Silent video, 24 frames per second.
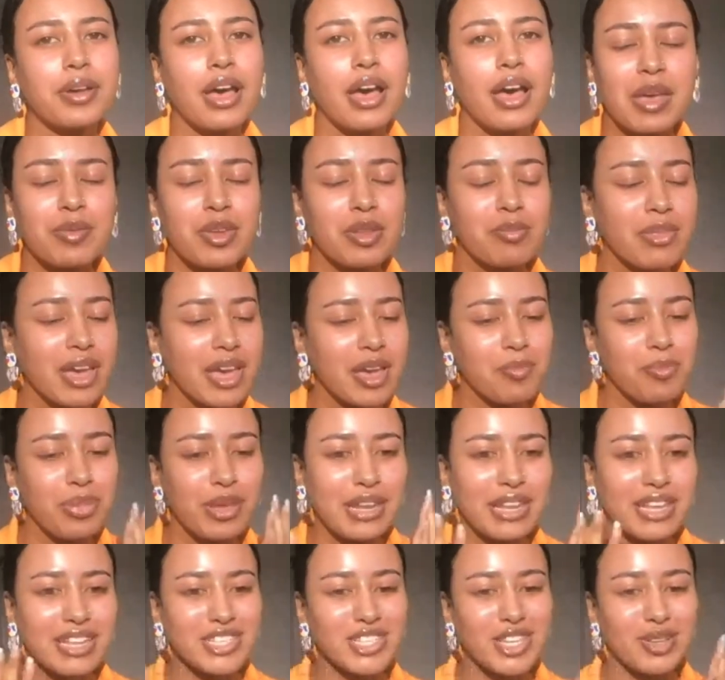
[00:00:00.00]
i mean my
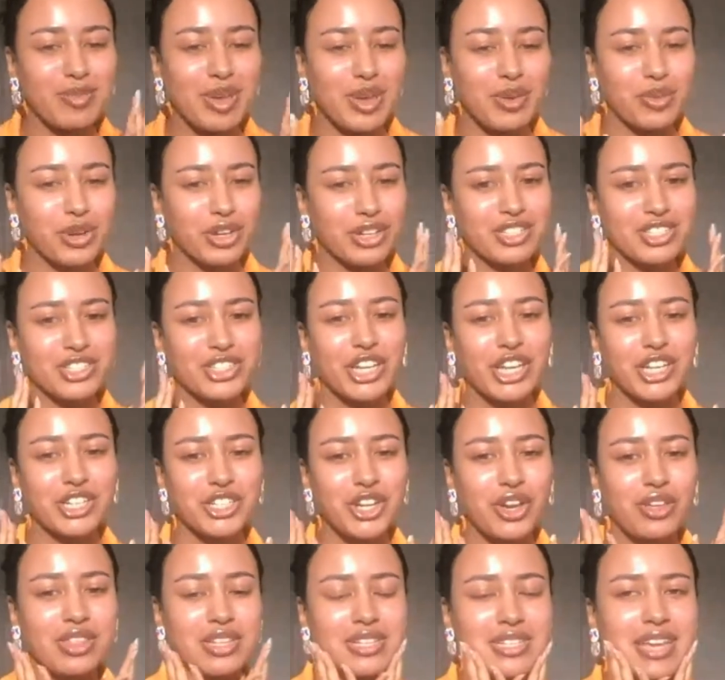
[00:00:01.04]
opinions on my works change
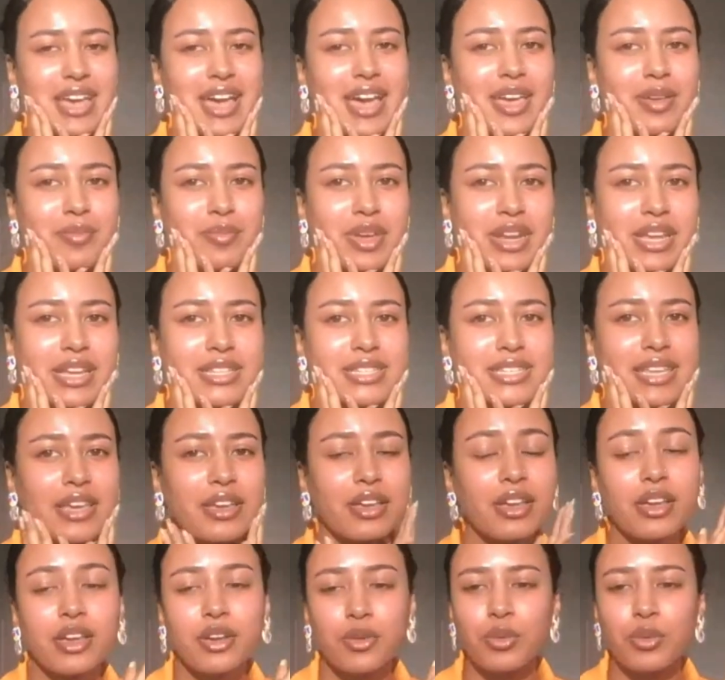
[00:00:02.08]
all the time but i'd say